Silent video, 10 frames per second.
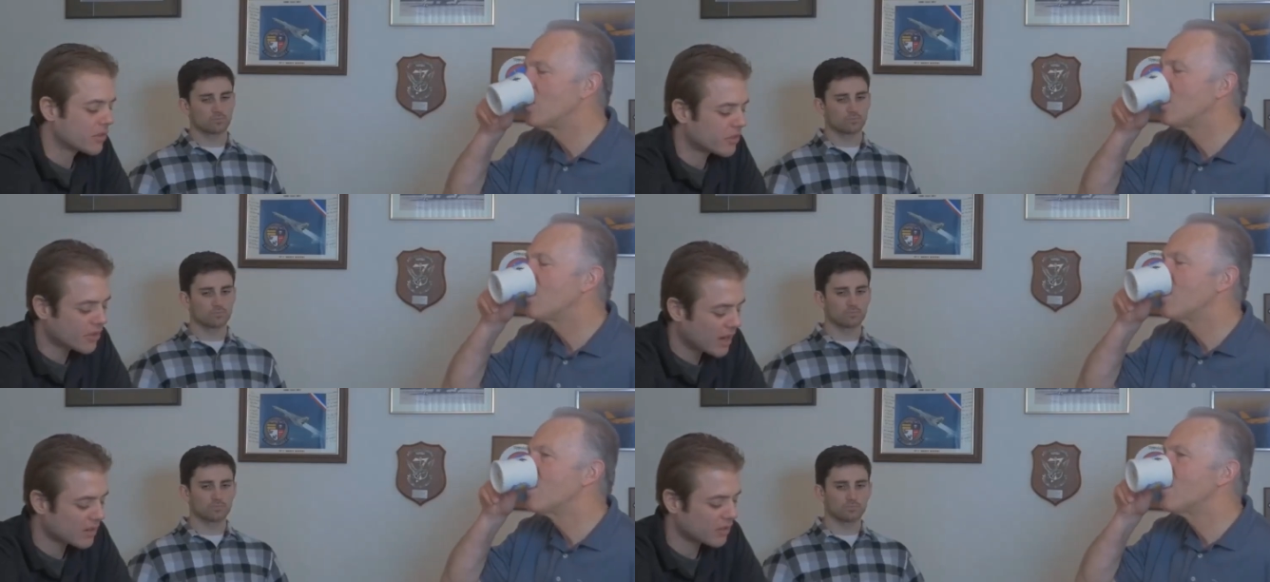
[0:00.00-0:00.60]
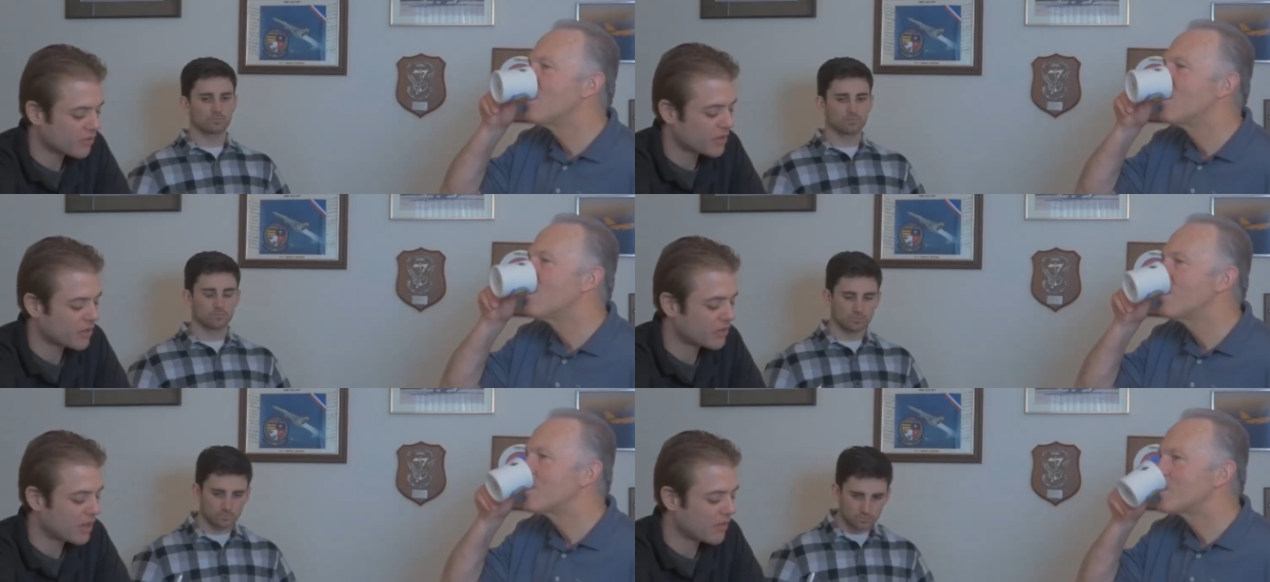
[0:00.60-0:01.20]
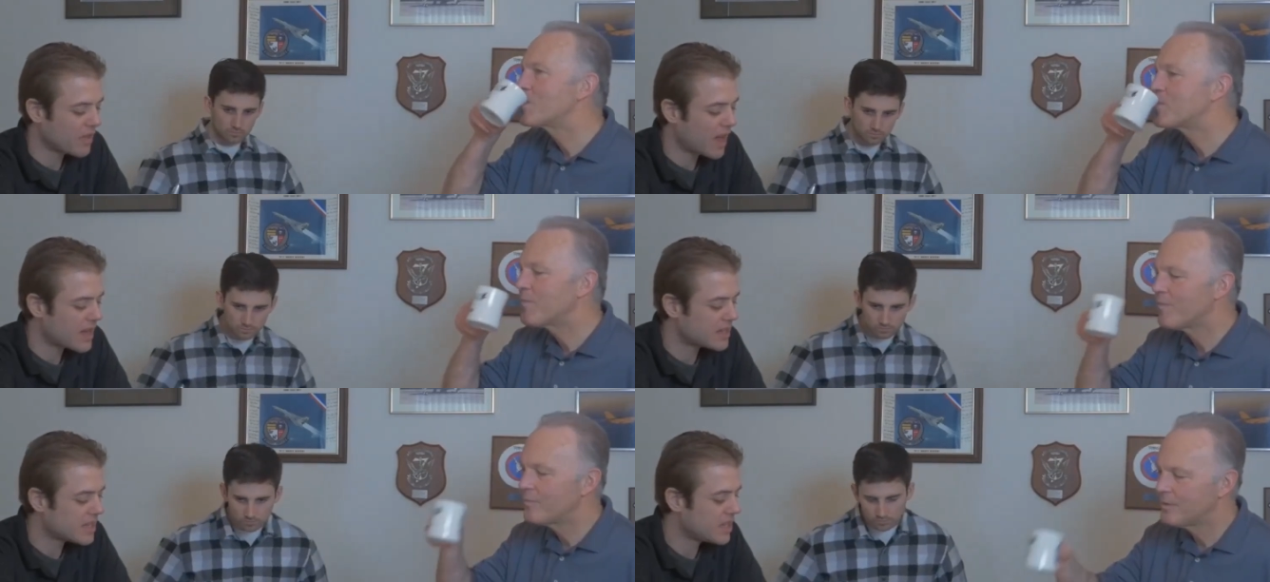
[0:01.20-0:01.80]
Speaker 1: checklist for yourself, the
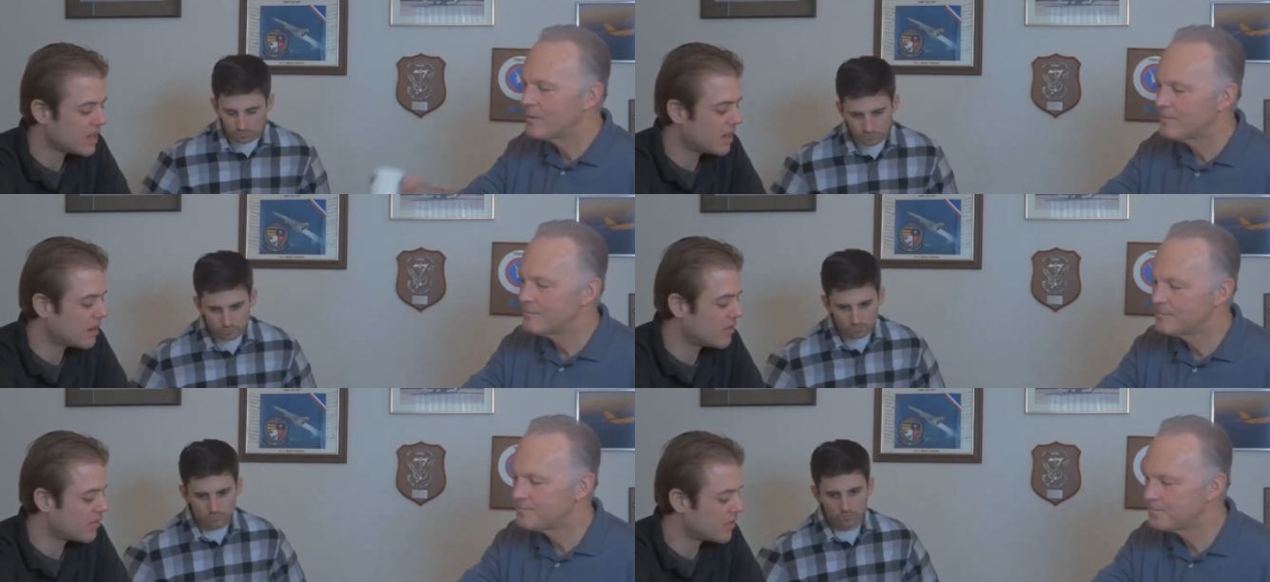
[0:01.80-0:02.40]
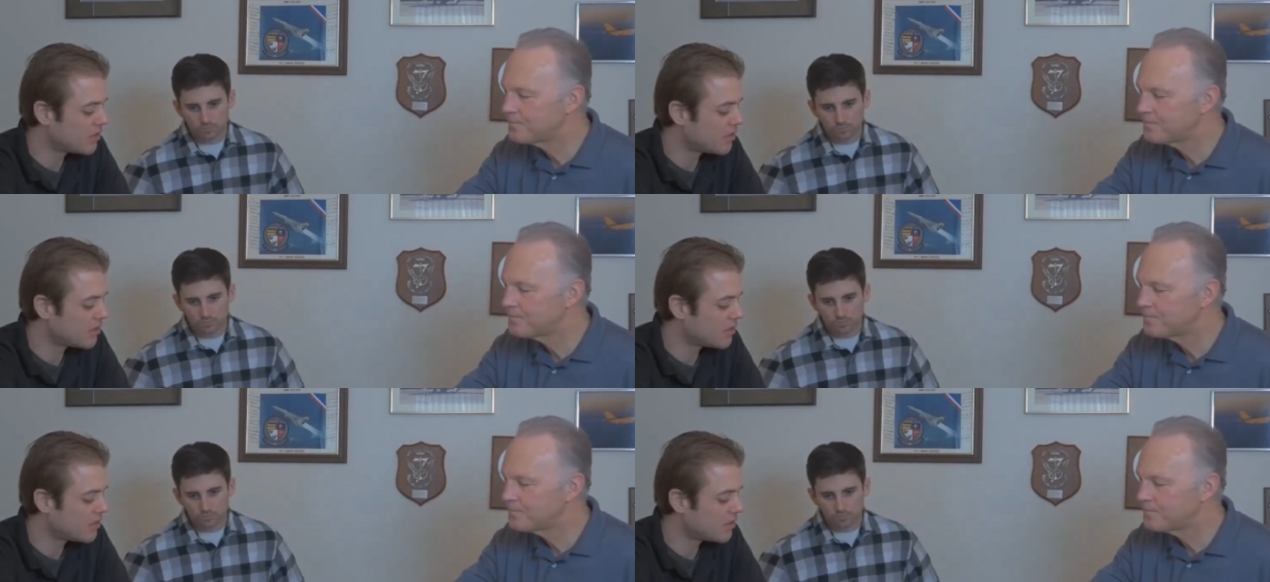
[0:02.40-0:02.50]
idea of